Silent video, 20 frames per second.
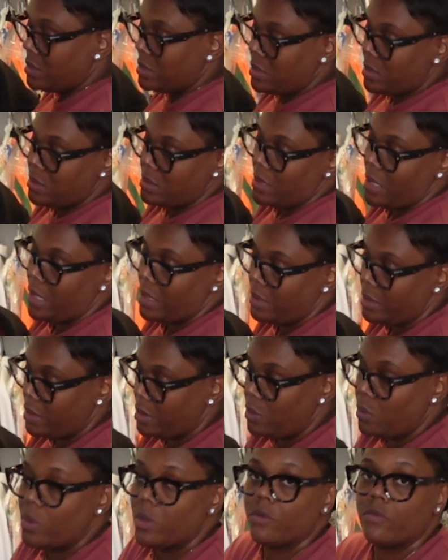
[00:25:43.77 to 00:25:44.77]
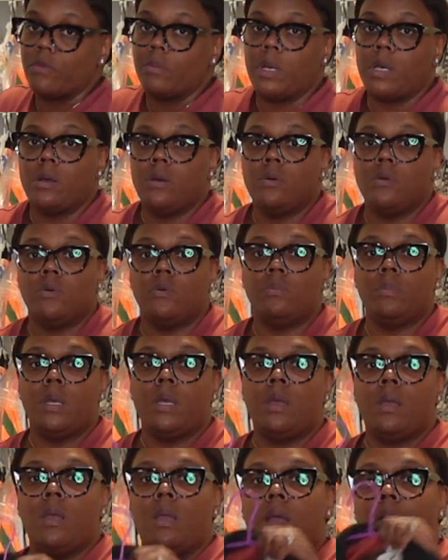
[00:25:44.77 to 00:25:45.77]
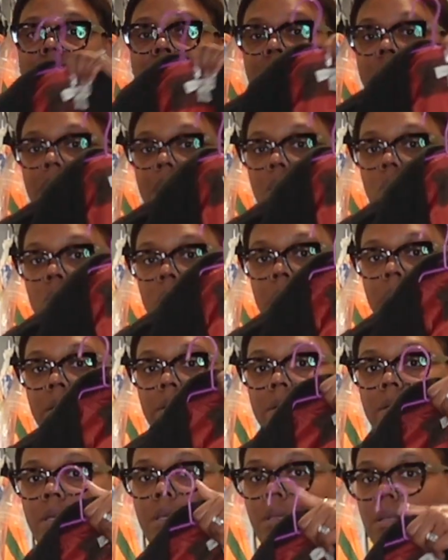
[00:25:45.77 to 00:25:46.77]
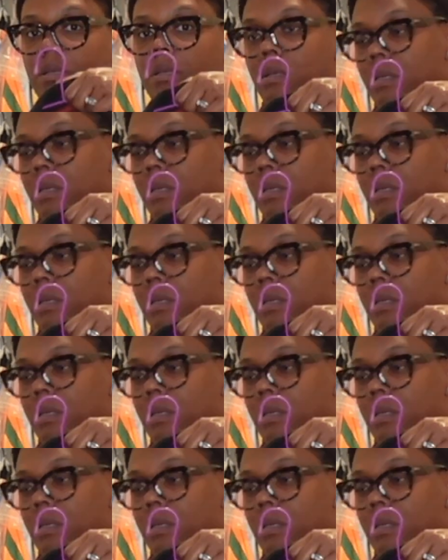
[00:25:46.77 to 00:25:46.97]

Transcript: since I now work from home, I'm not wearing it.